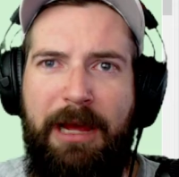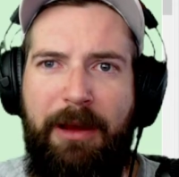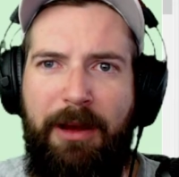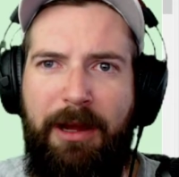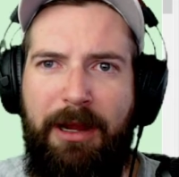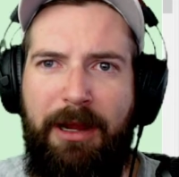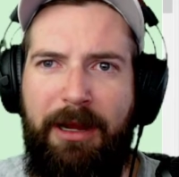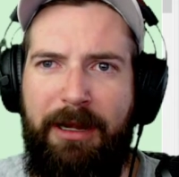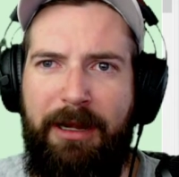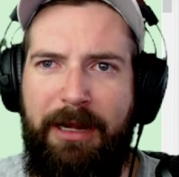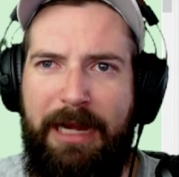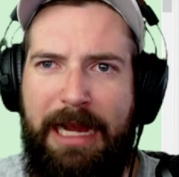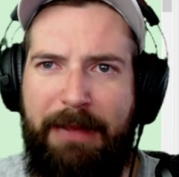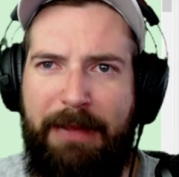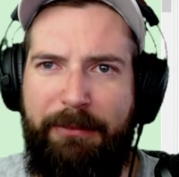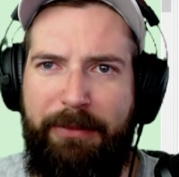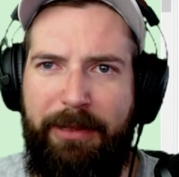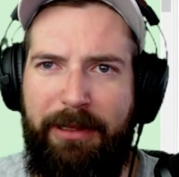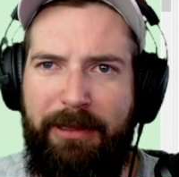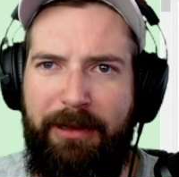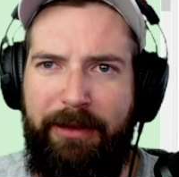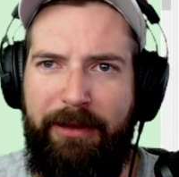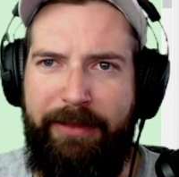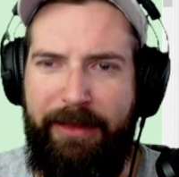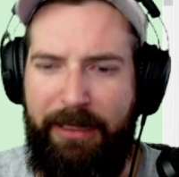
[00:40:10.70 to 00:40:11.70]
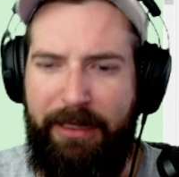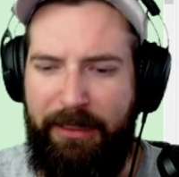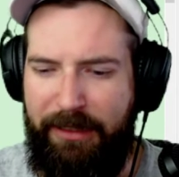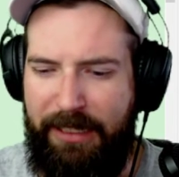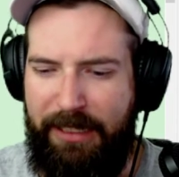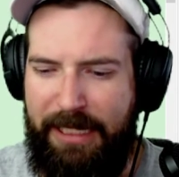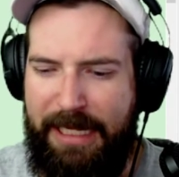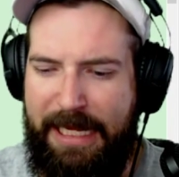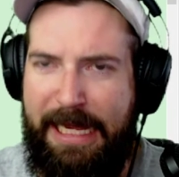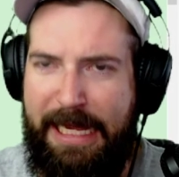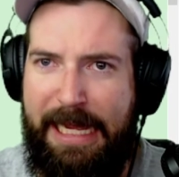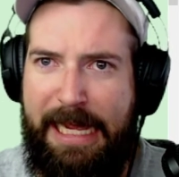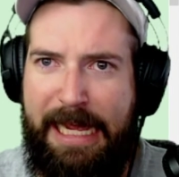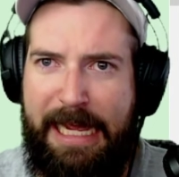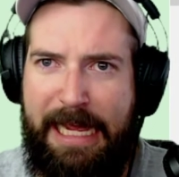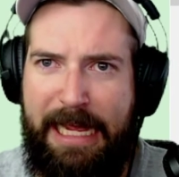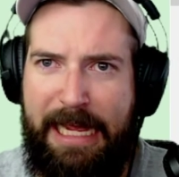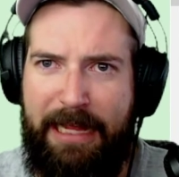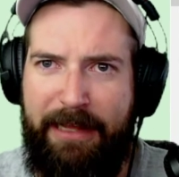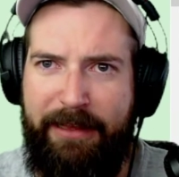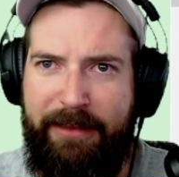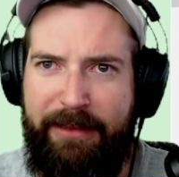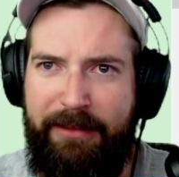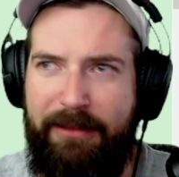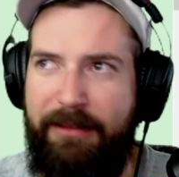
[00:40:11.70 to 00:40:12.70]
our happy little thing.
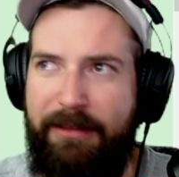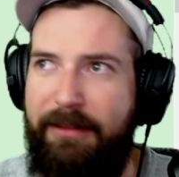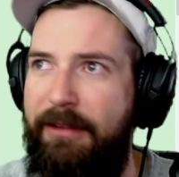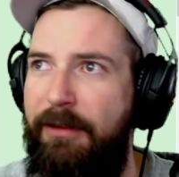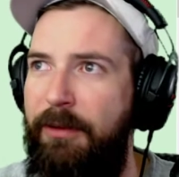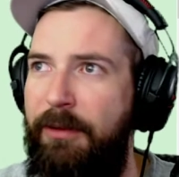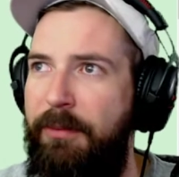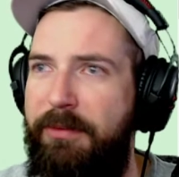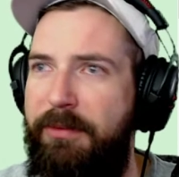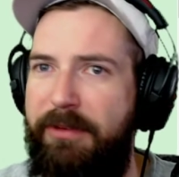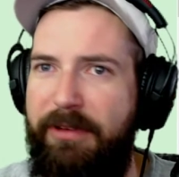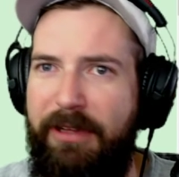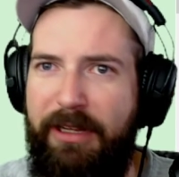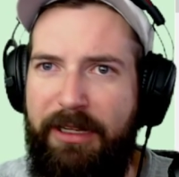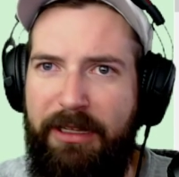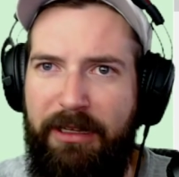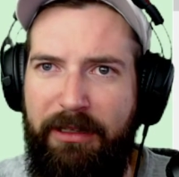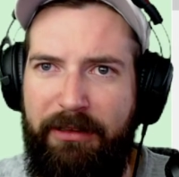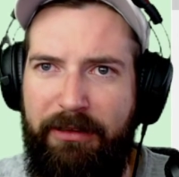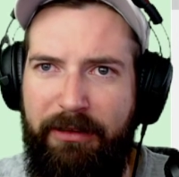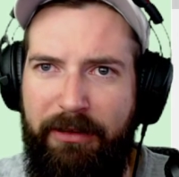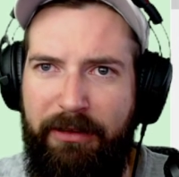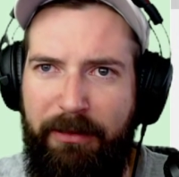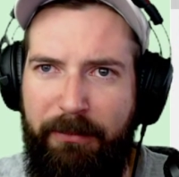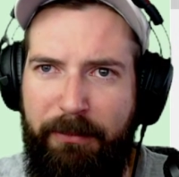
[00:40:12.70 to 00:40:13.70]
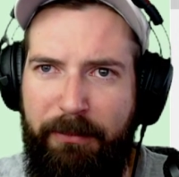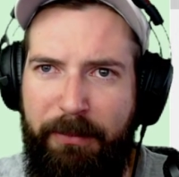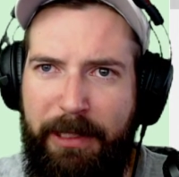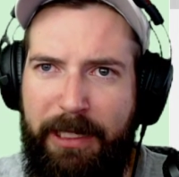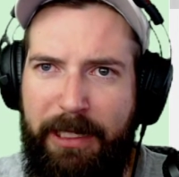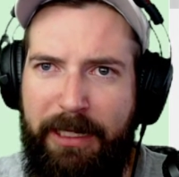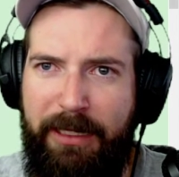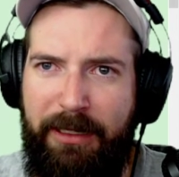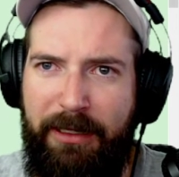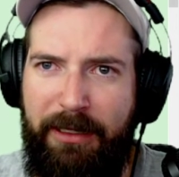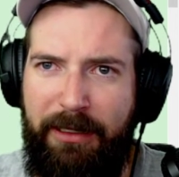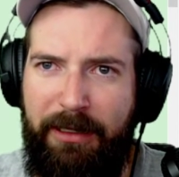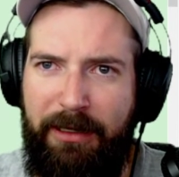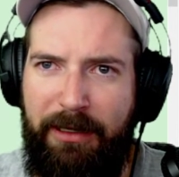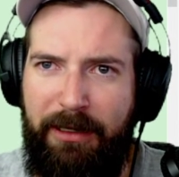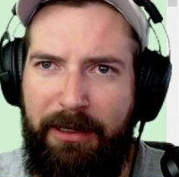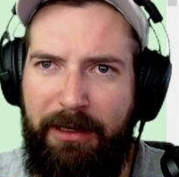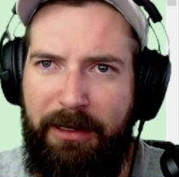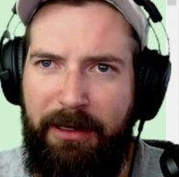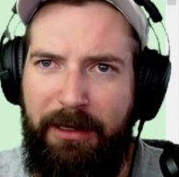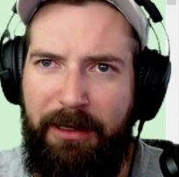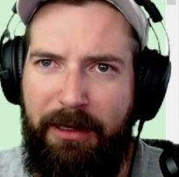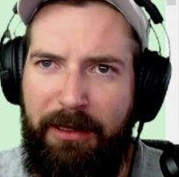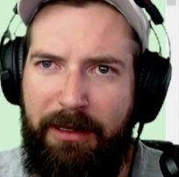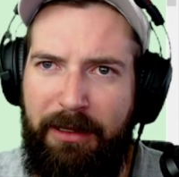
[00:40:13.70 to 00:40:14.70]
Yeah. Oops, I clicked the wrong button.
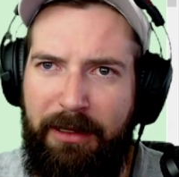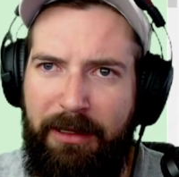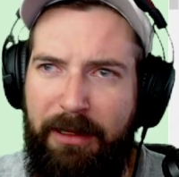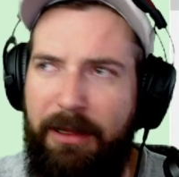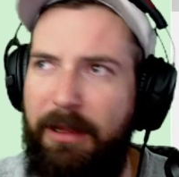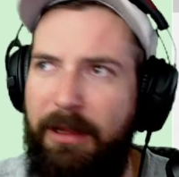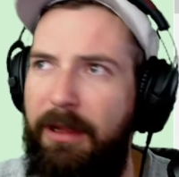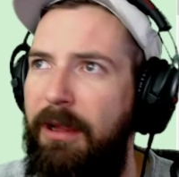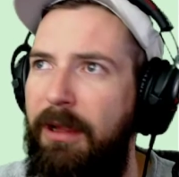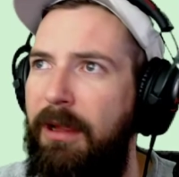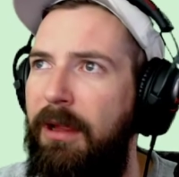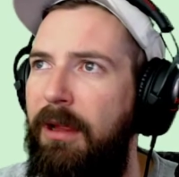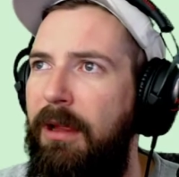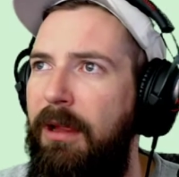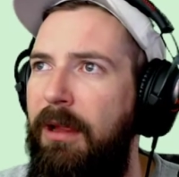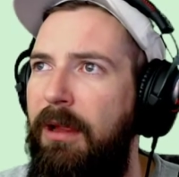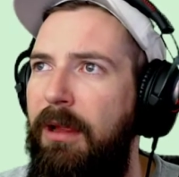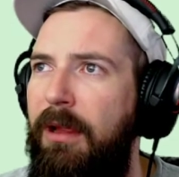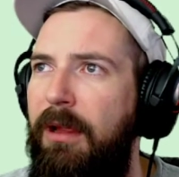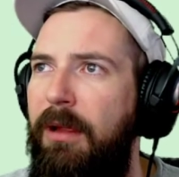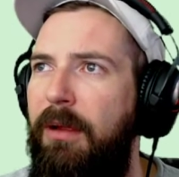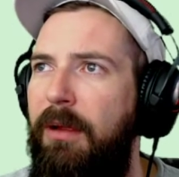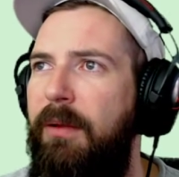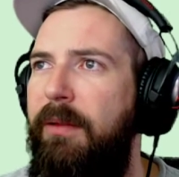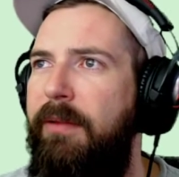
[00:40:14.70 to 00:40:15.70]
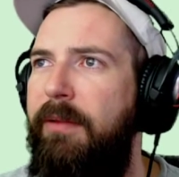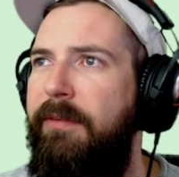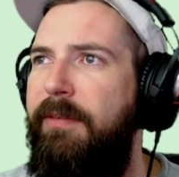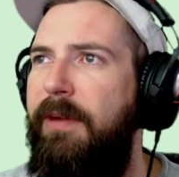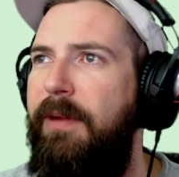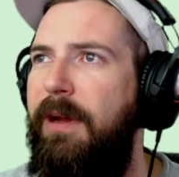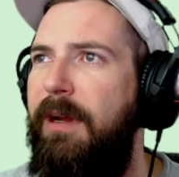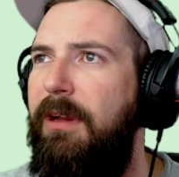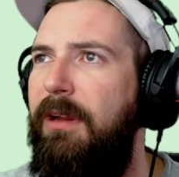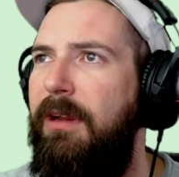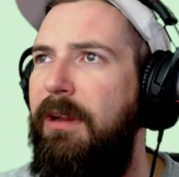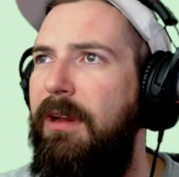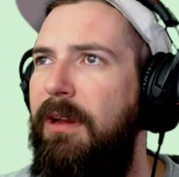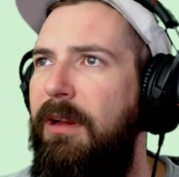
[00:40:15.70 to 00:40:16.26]
Fuck.